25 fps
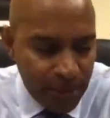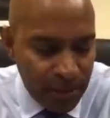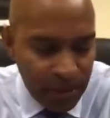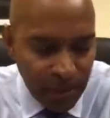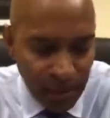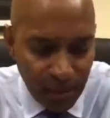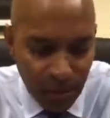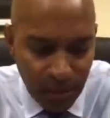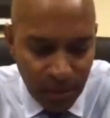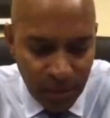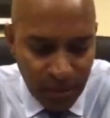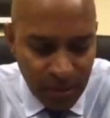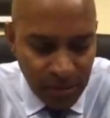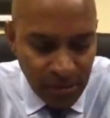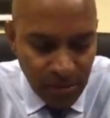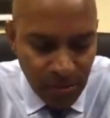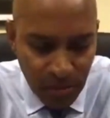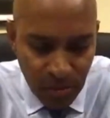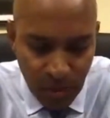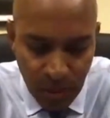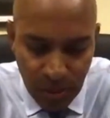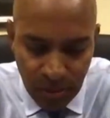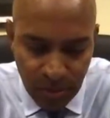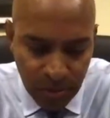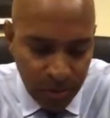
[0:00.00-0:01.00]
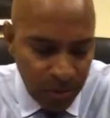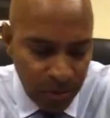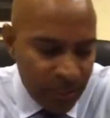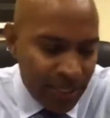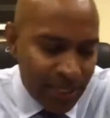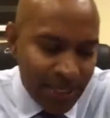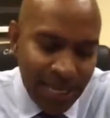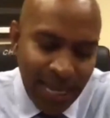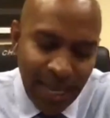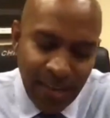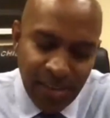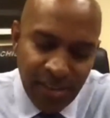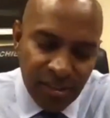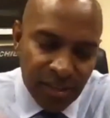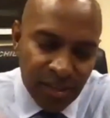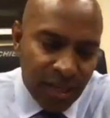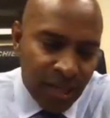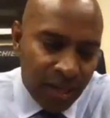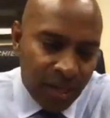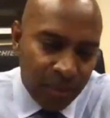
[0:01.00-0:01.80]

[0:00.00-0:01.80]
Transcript: We, we engaged a lot of people,